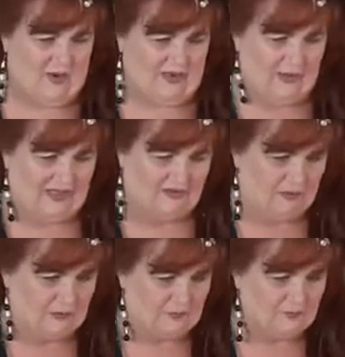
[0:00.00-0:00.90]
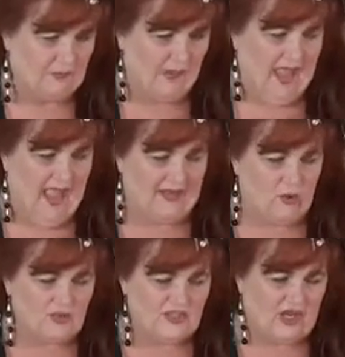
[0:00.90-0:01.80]
you are going through. And
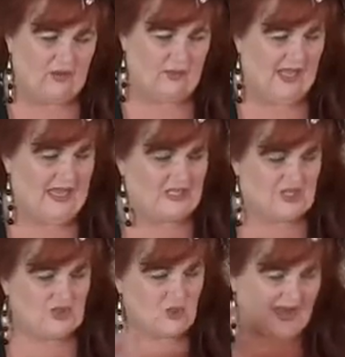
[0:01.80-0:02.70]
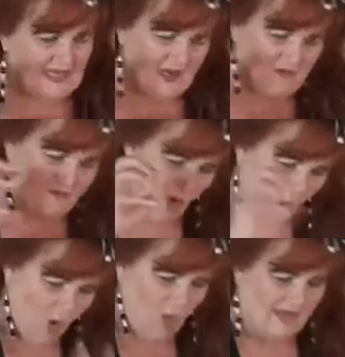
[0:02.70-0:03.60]
also, straining
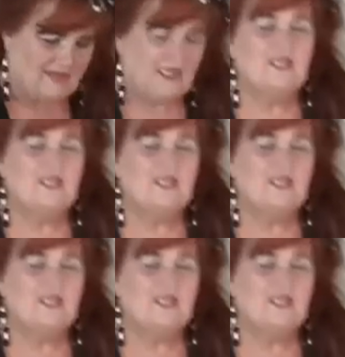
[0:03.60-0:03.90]
forward